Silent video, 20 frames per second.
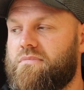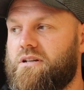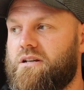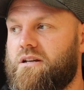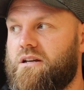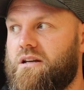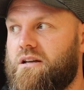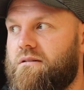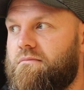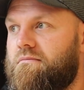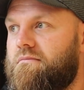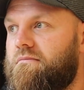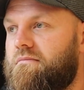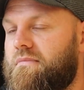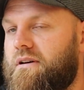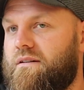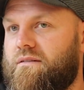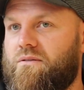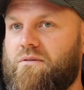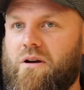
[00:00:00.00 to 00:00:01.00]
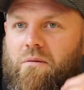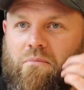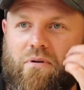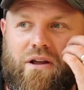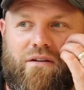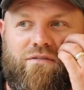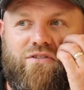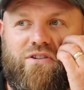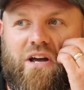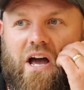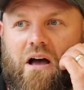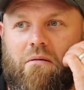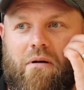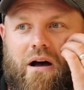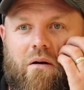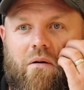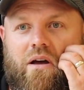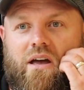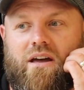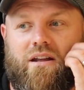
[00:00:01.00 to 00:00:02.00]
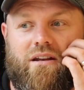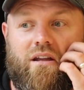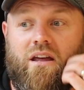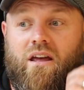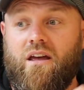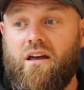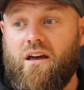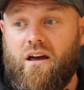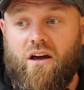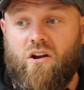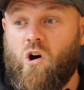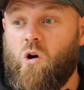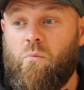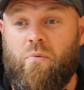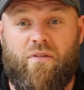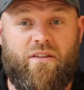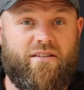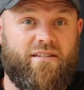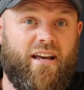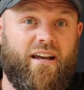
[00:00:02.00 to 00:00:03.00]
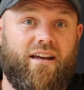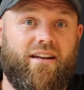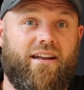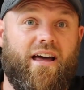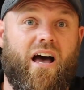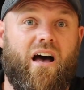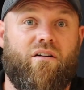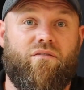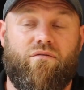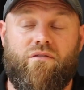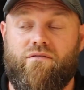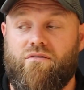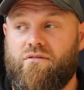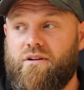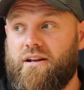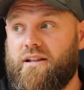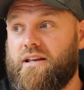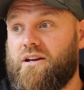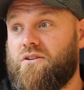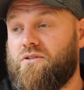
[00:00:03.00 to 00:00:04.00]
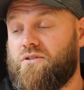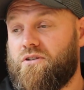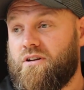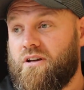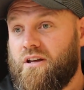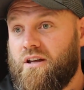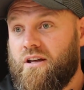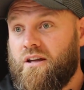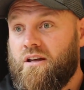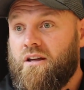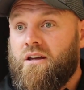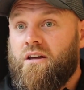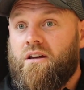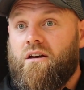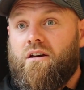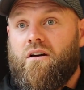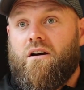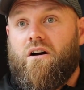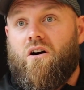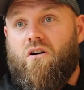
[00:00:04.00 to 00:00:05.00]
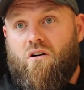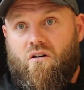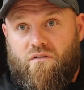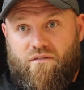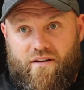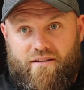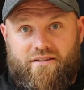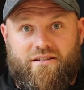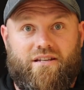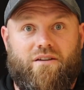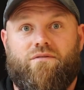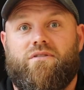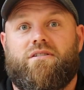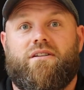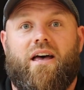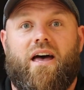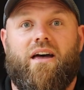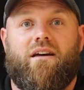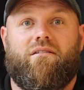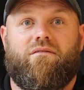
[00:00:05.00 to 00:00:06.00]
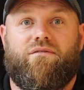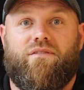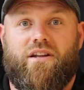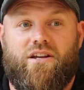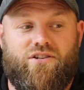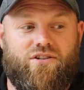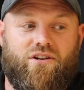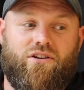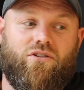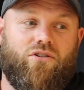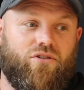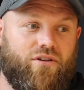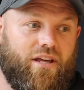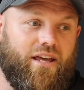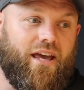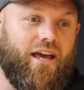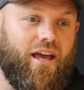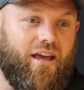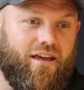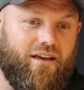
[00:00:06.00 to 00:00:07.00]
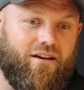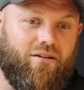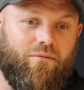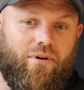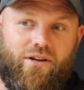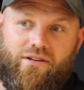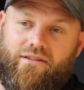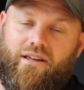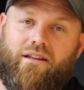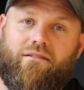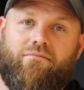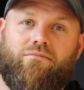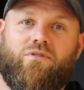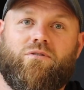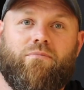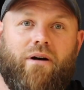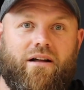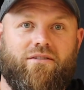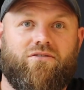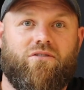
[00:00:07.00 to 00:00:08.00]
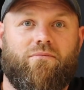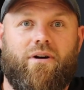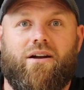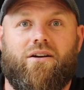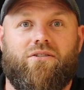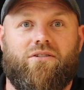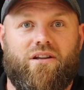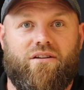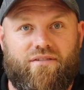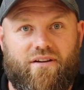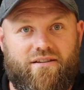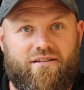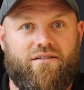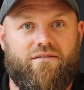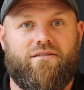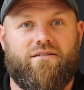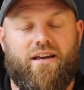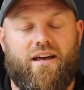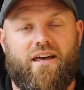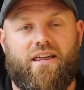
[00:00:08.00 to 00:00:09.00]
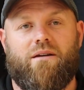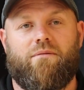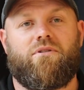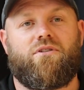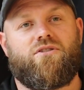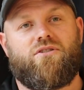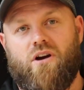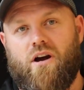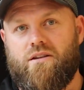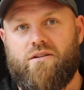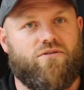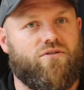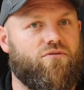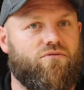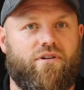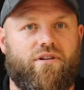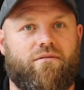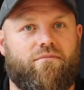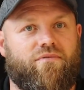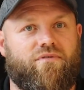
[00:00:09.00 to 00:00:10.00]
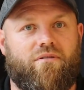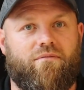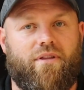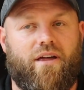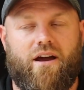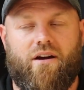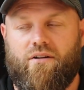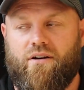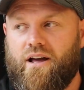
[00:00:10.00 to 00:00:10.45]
a brief chat about it, and open the second half with a really good offensive set, finished on a good kick, which then was backed up by a good defensive set, and then we just got into a rhythm from there